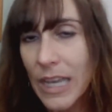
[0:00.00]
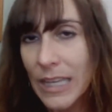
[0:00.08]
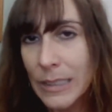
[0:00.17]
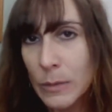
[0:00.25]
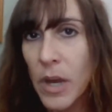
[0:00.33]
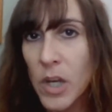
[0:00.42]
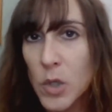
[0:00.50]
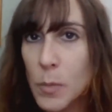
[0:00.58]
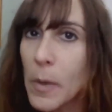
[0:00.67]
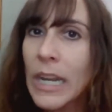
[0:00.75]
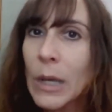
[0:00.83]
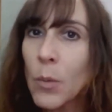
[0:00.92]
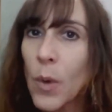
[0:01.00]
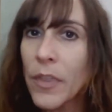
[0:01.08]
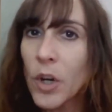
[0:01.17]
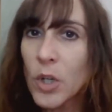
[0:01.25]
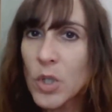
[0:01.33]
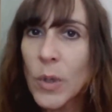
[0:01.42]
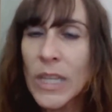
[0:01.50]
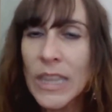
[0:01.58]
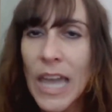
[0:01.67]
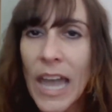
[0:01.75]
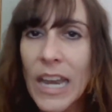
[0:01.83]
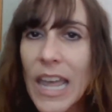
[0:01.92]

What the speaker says: as much money when they're doing that,